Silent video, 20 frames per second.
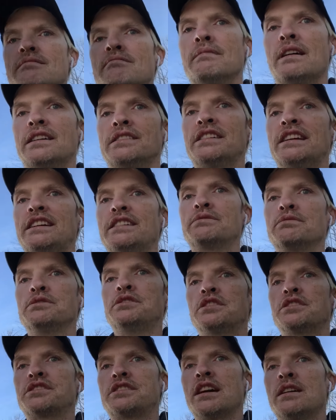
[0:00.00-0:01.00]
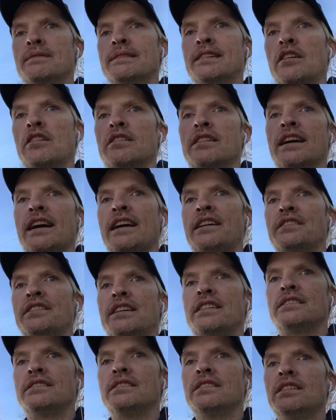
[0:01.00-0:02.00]
my niece was just telling me the other day
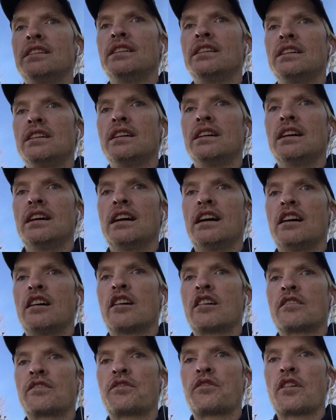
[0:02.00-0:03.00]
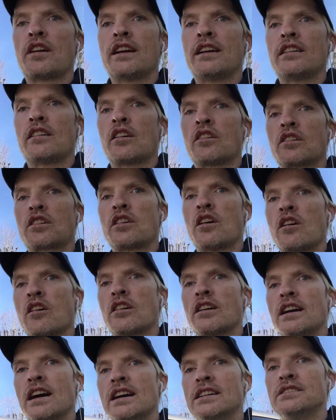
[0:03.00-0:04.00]
that uh, her friend, her
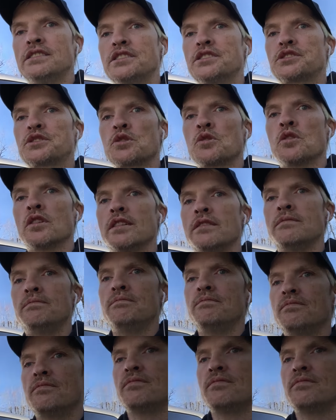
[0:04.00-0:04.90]
car got destroyed